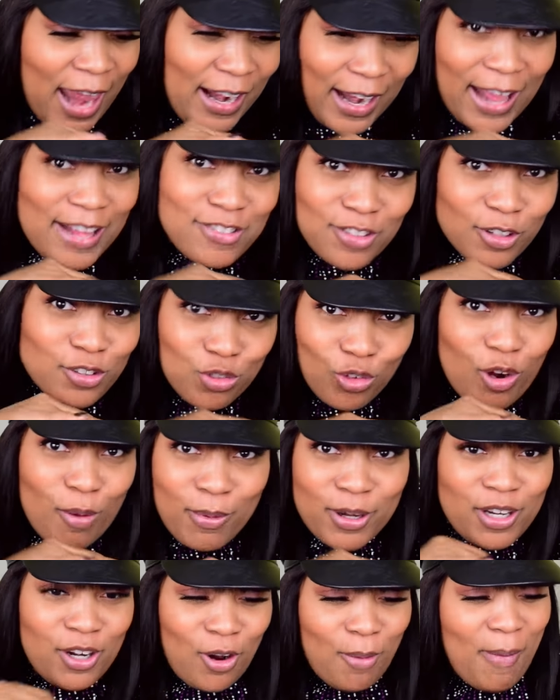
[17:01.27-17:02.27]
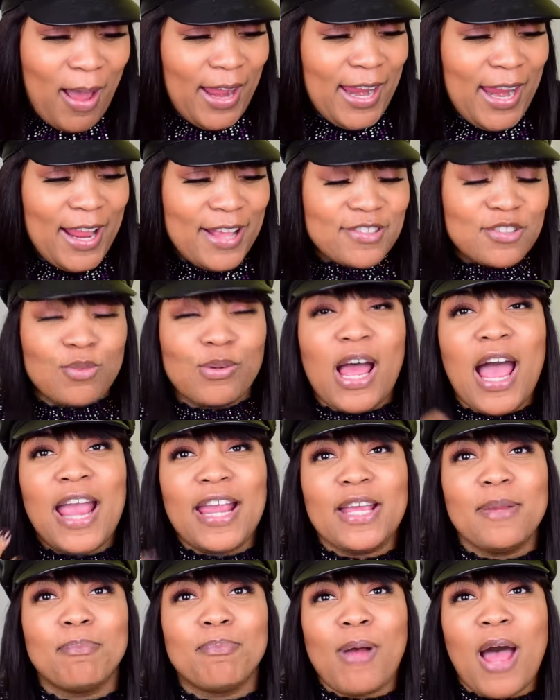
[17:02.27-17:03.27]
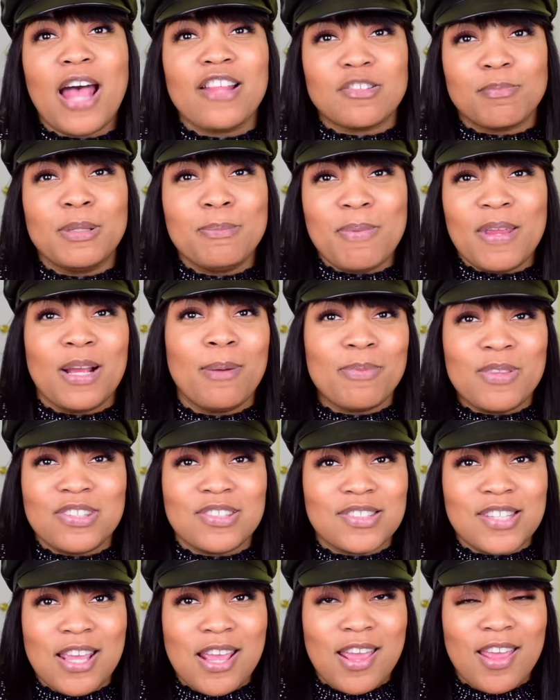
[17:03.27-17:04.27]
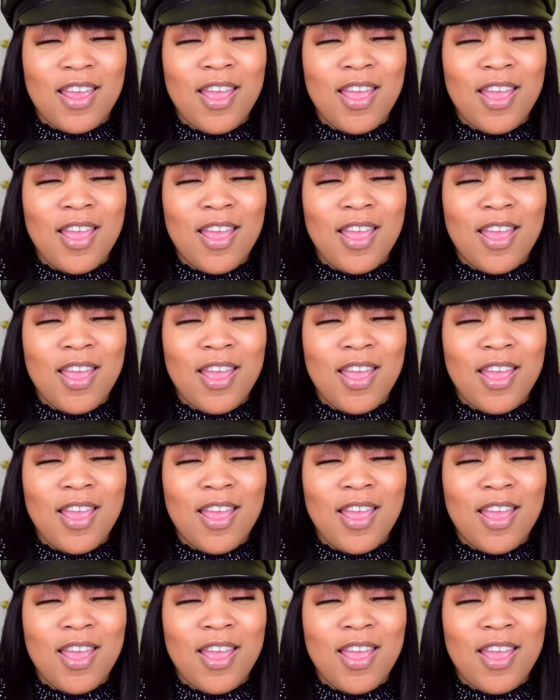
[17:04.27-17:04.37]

like started scrubbing it on my hand so I can possibly pick up the scent.